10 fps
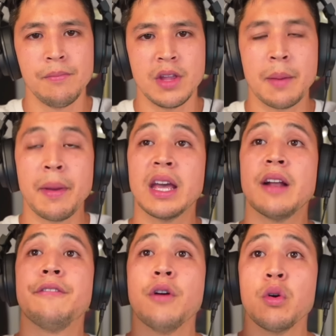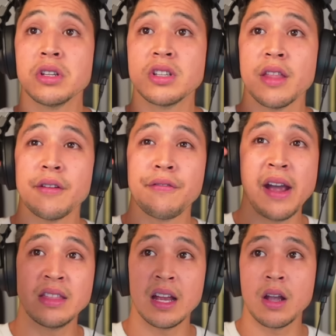Am I going to focus on the
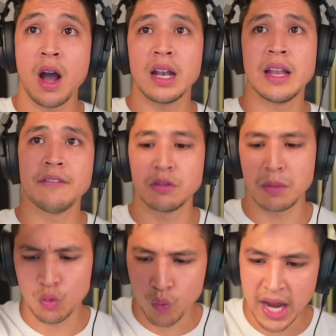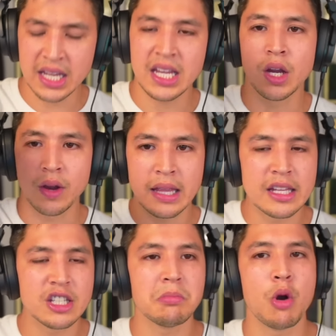fact that God loves me right here in
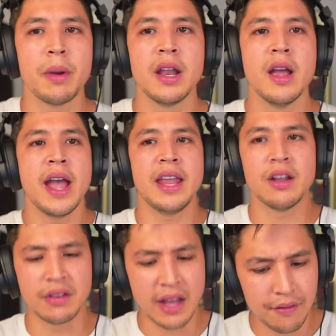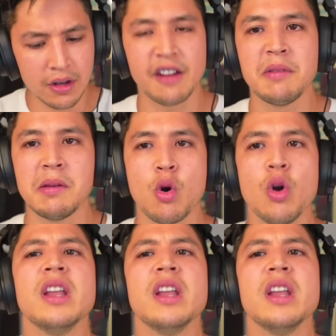this moment and he'll never love me more and